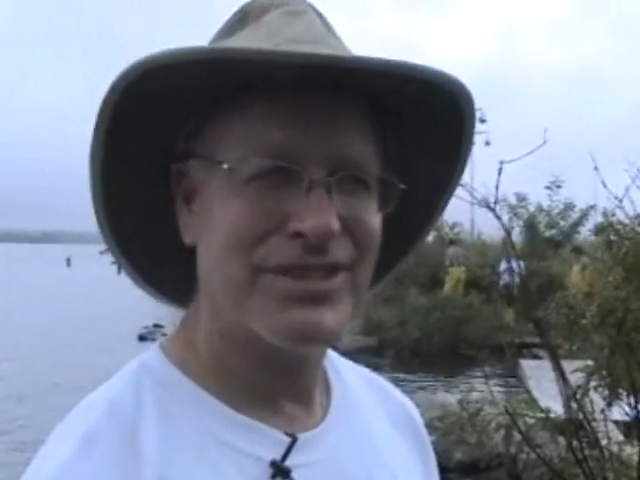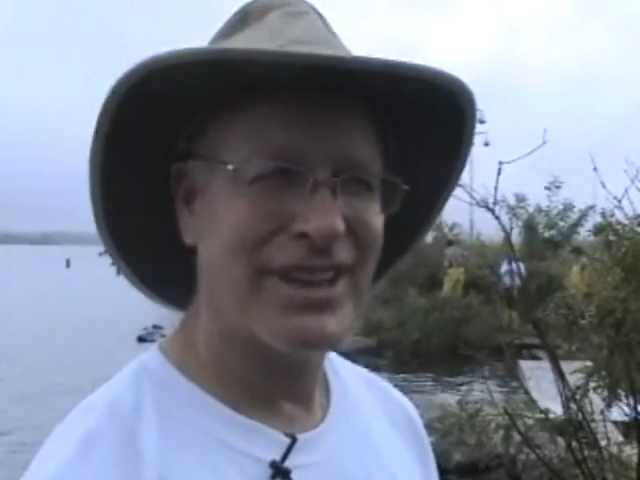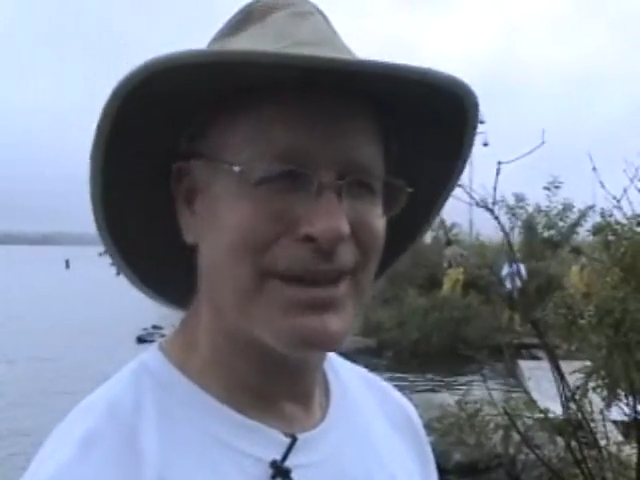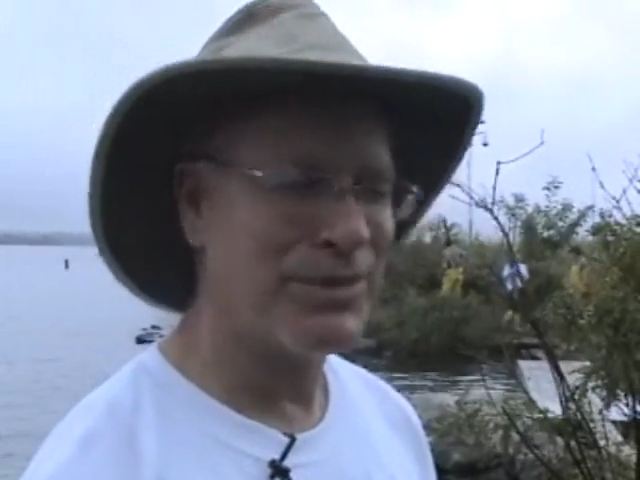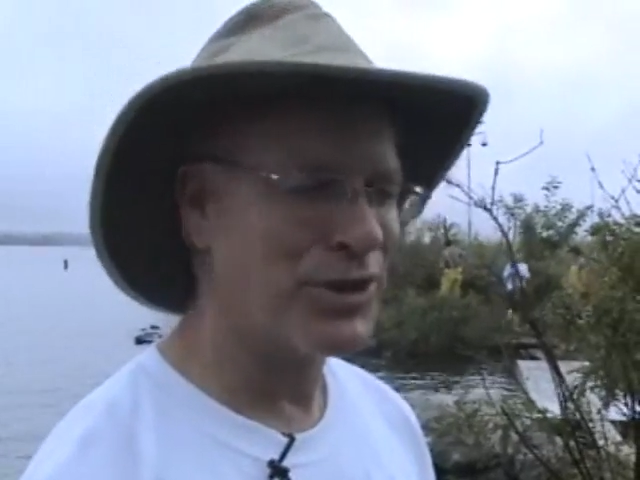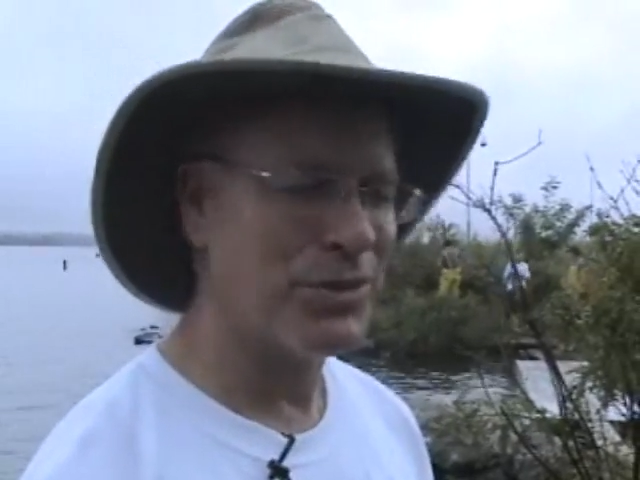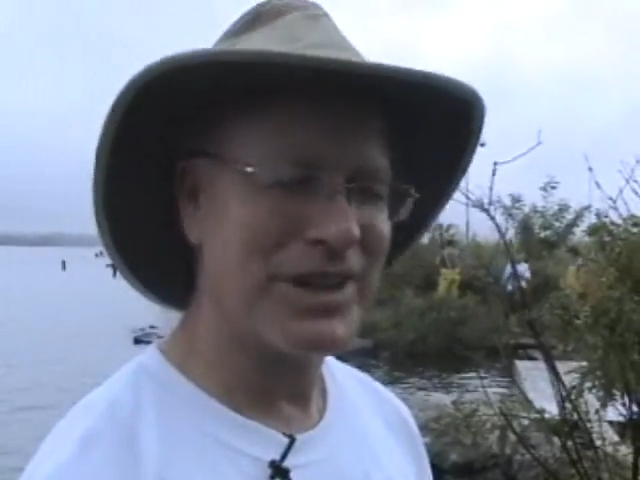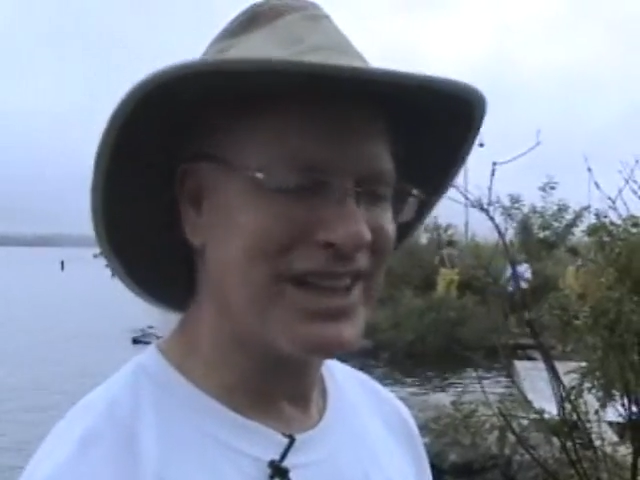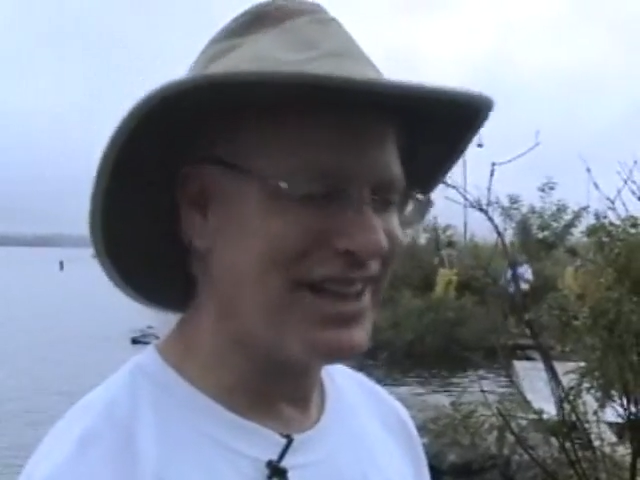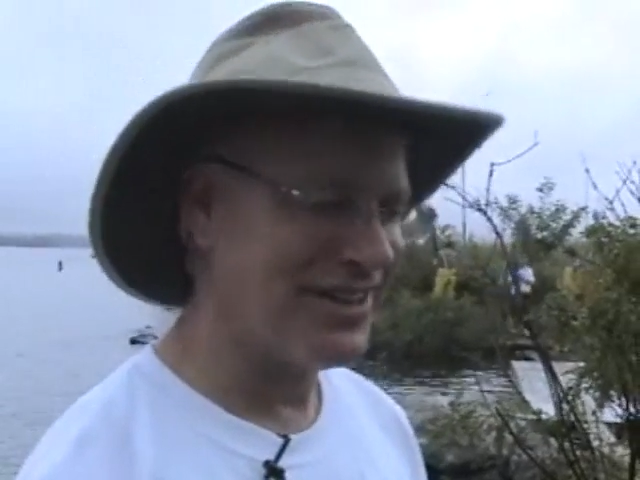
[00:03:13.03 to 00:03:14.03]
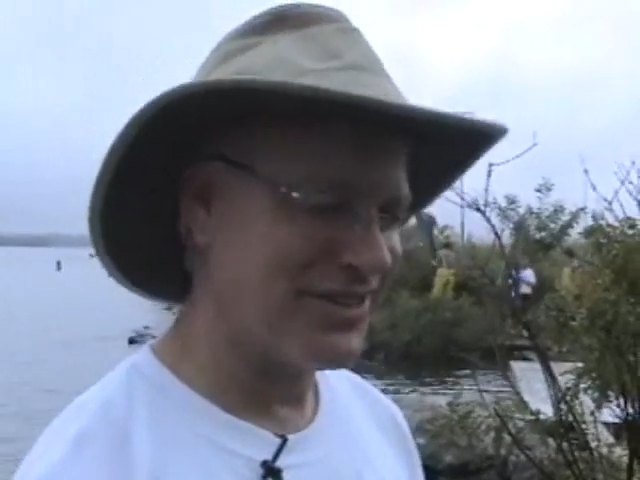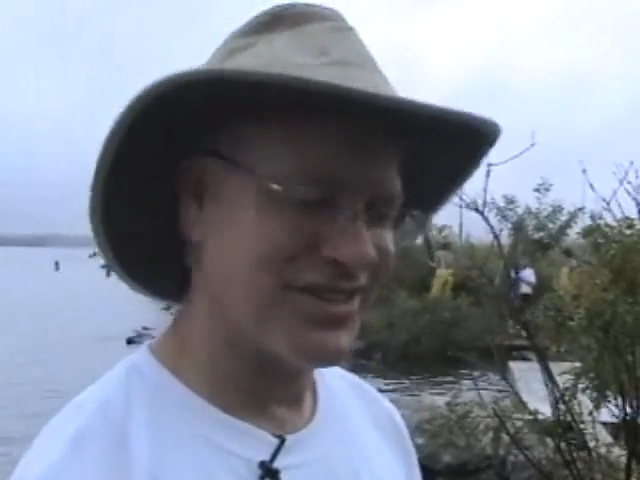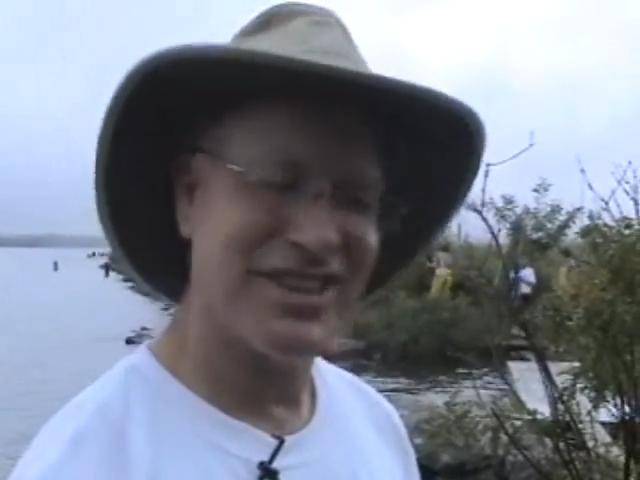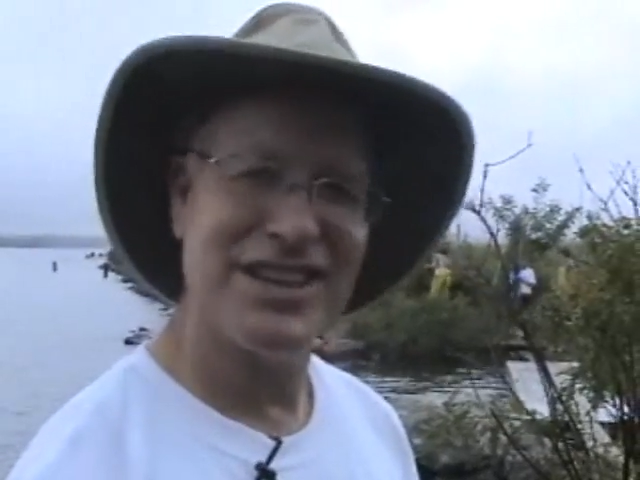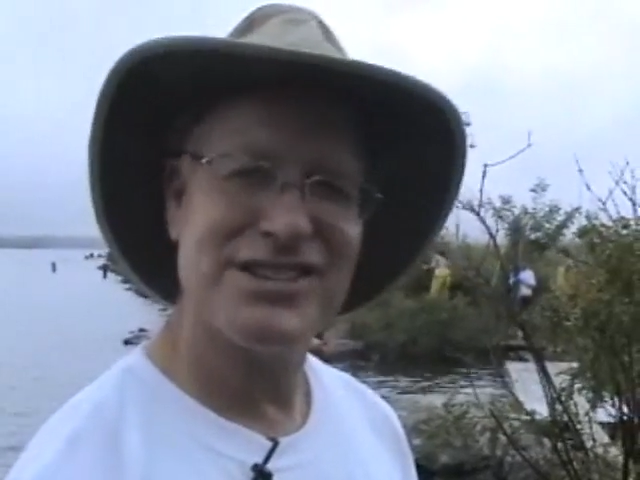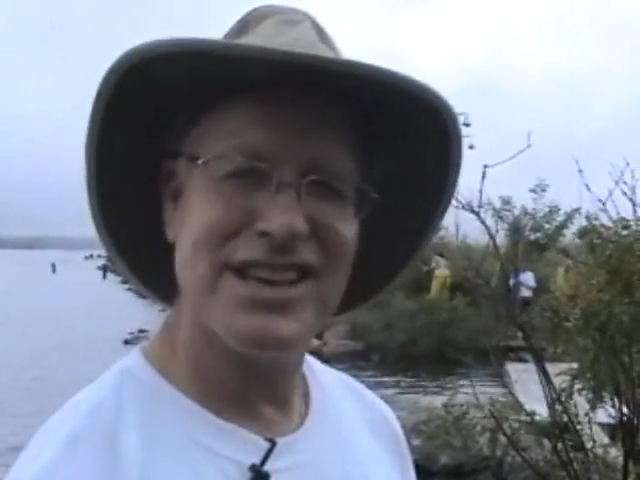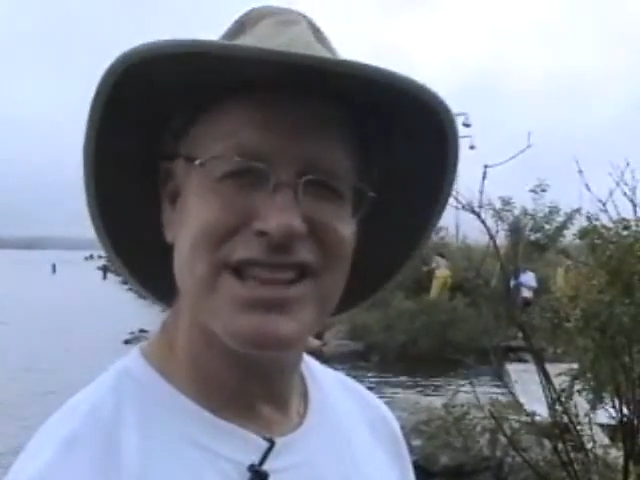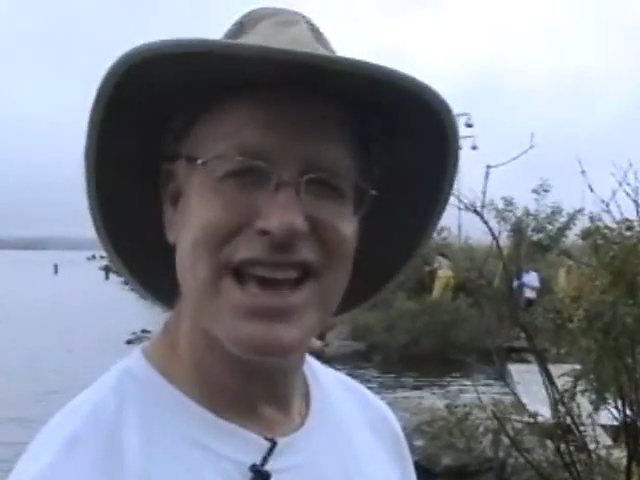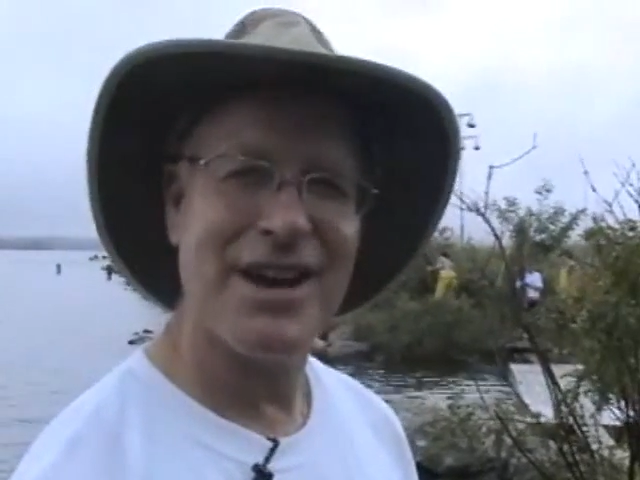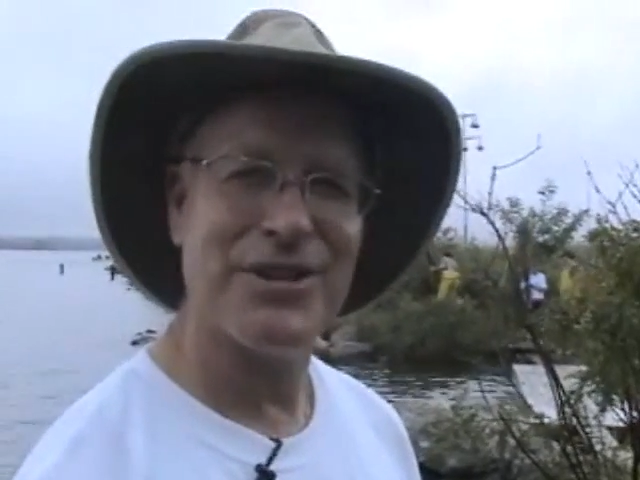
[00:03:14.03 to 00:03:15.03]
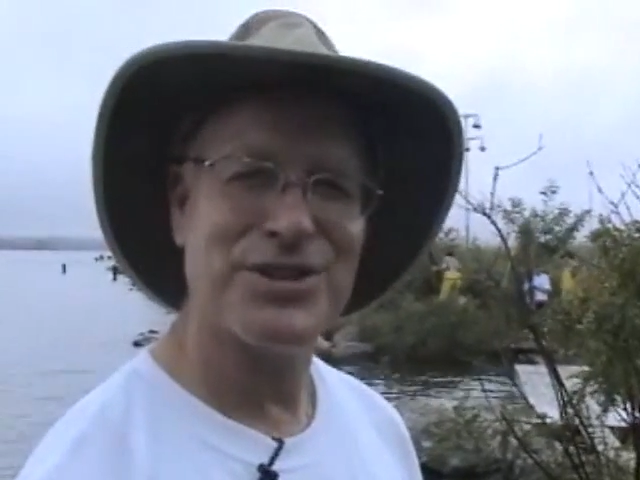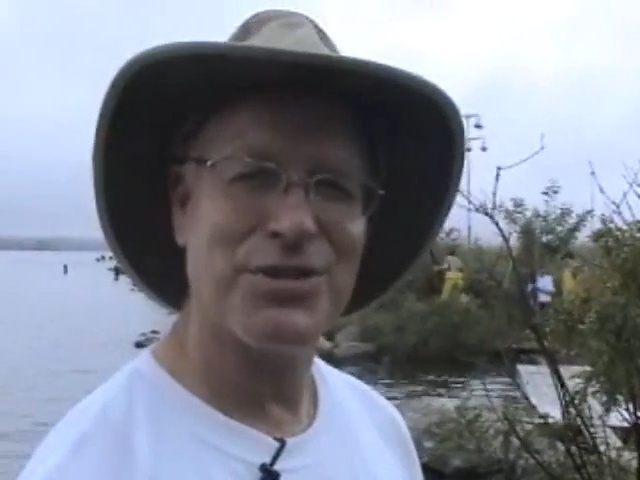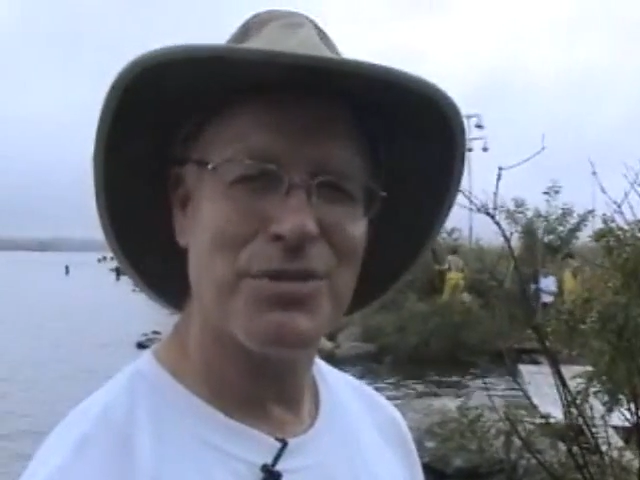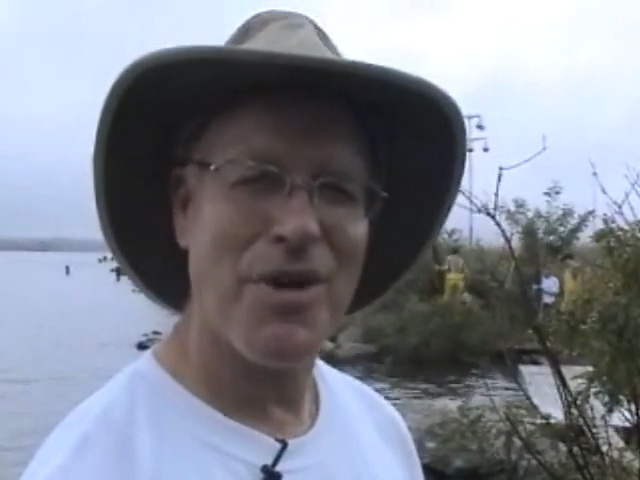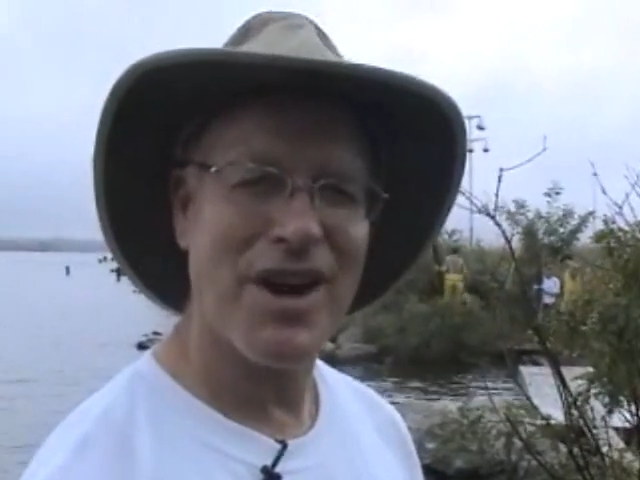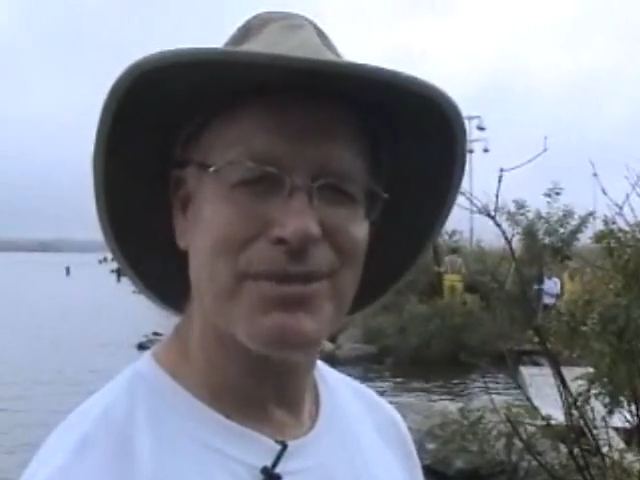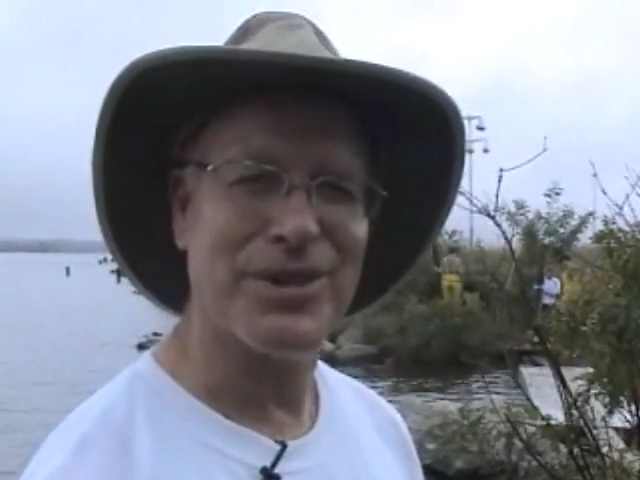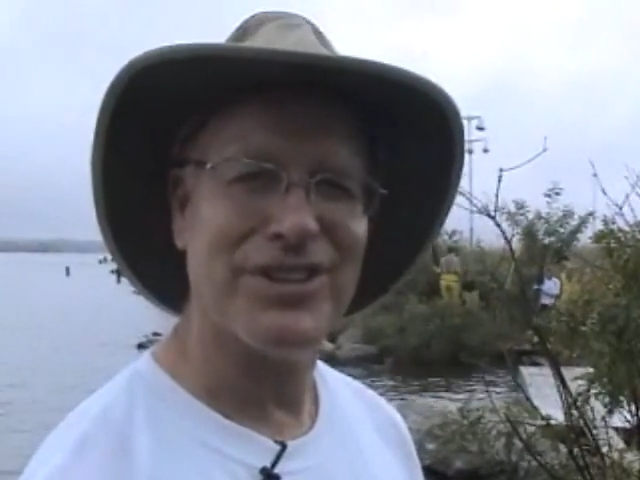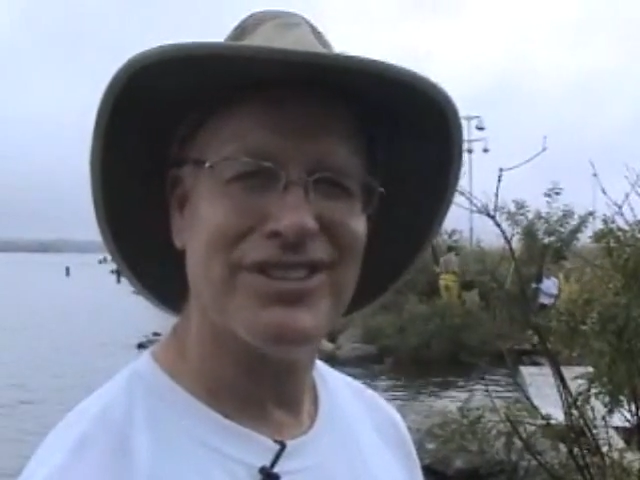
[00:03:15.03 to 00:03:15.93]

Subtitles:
hypodermic needles and things like that, which are remarkable.